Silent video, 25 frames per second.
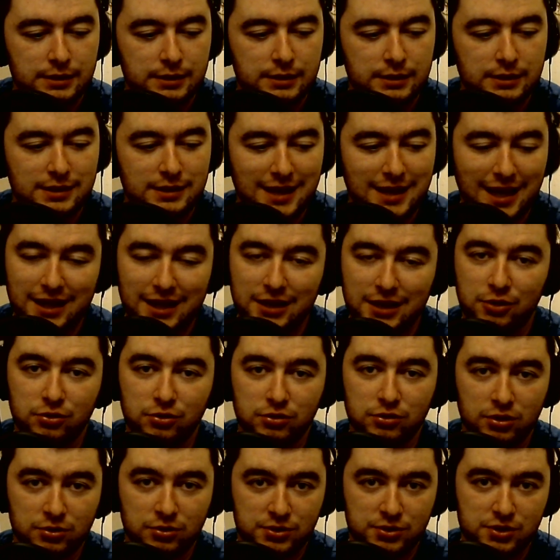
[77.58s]

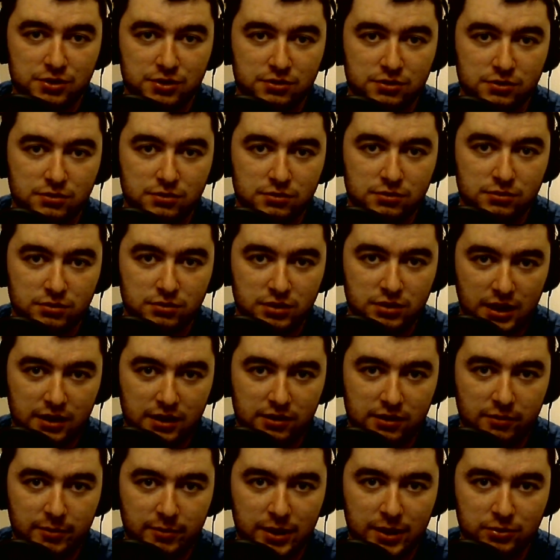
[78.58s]
€10
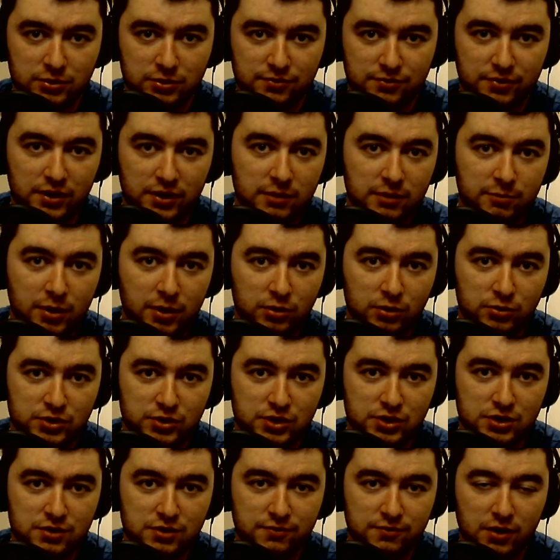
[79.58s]
thereabouts, free
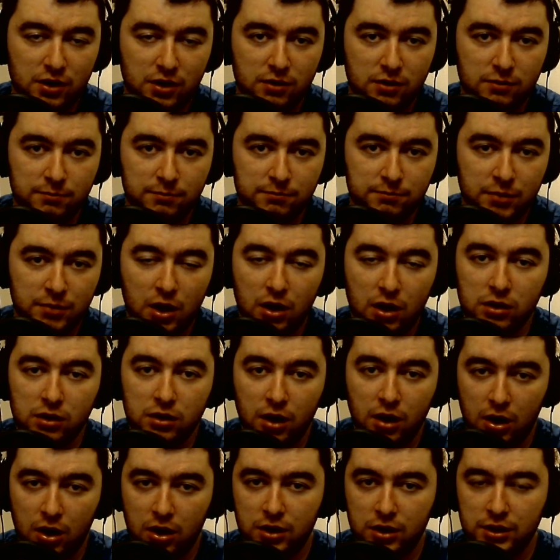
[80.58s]
postage from Hong
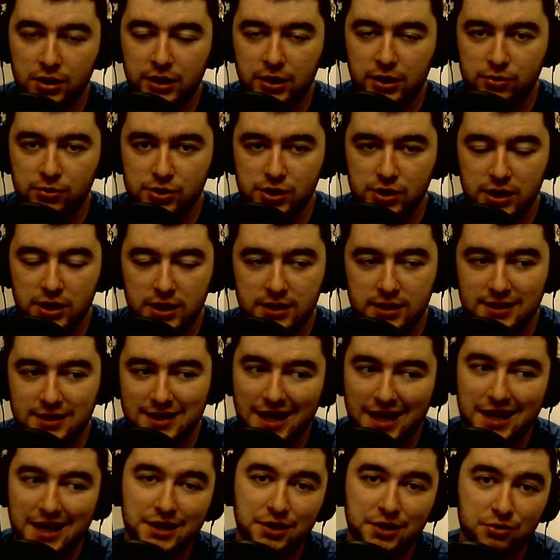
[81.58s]
Kong usually.
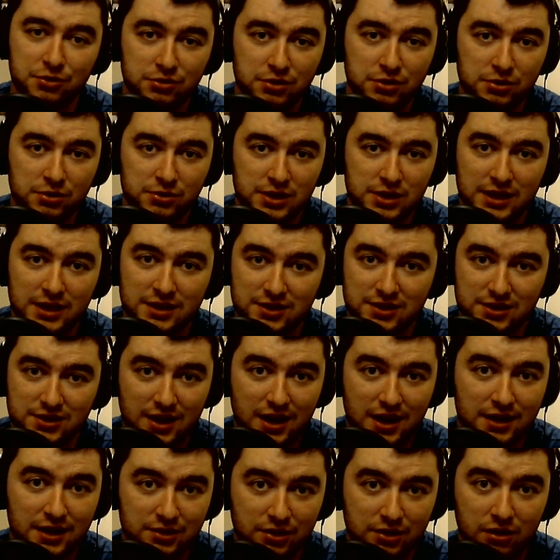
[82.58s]
€10, let's
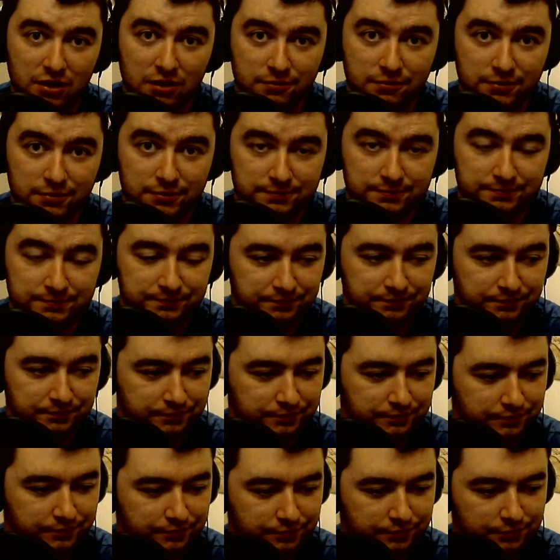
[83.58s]
start off.
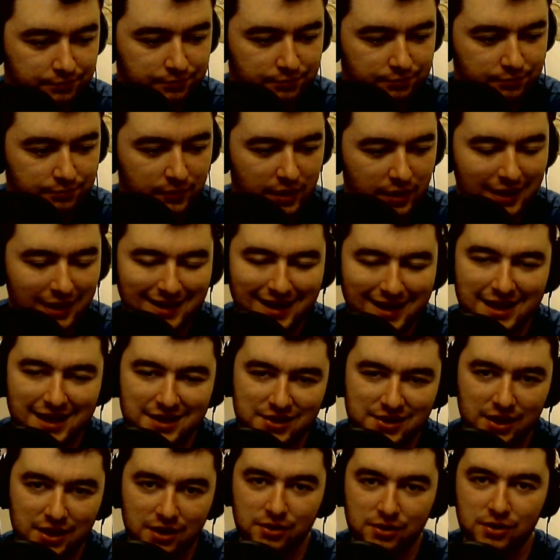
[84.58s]
Next
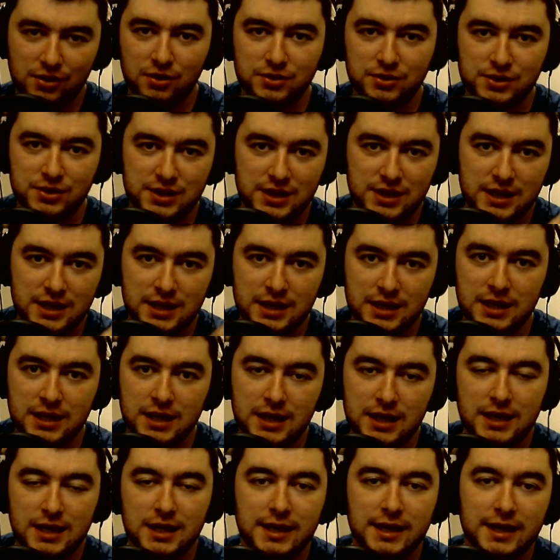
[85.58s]
thing you're going to see
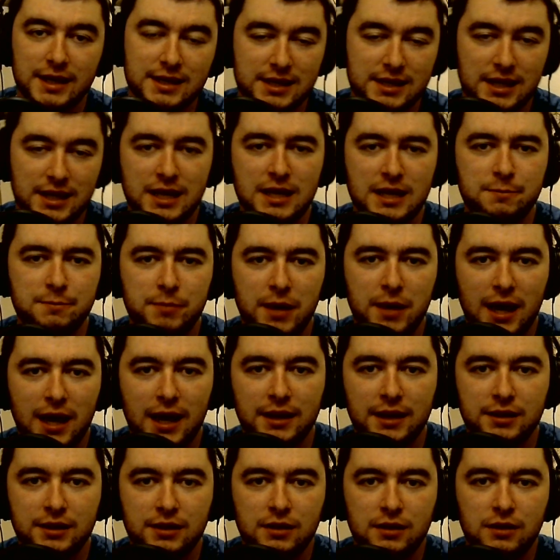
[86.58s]
is a heat
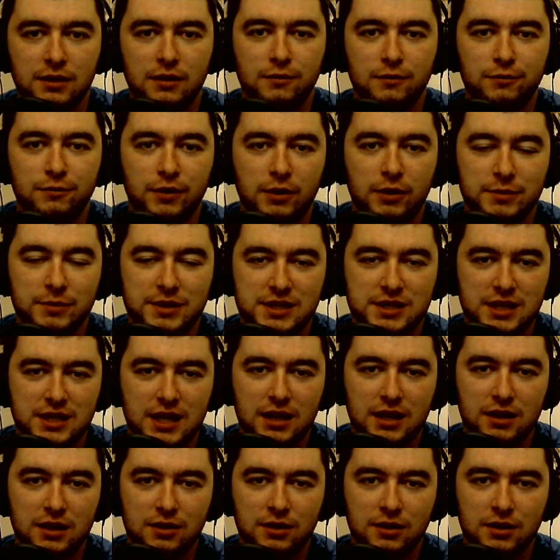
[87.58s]
pad from a
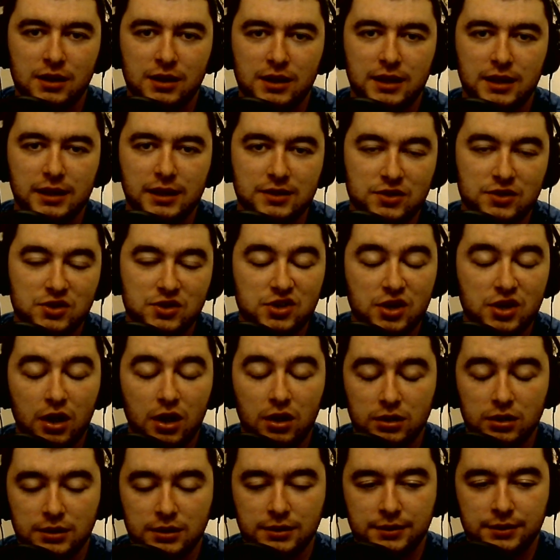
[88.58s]
seller in
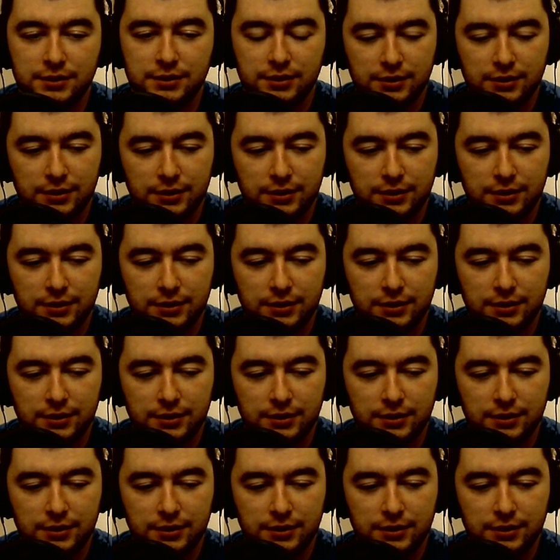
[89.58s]
Scotland,